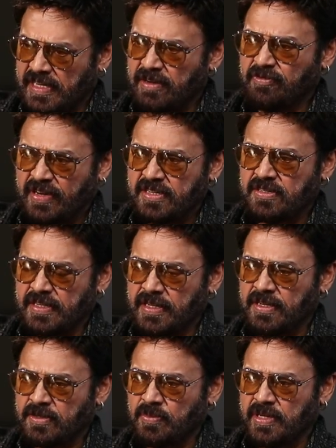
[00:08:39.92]
a gift actually,
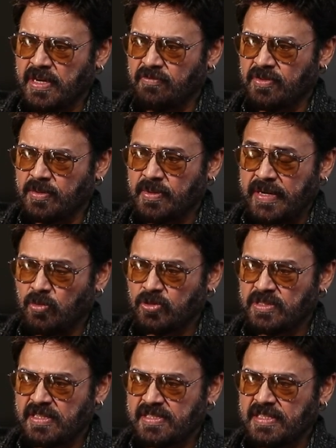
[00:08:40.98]
to be comfortable in
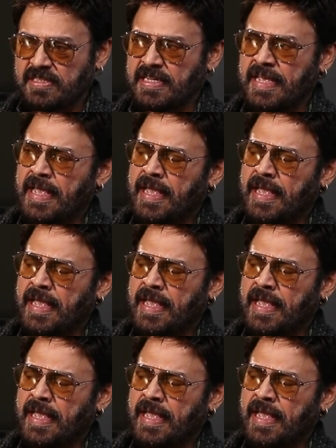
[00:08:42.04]
emotional scenes.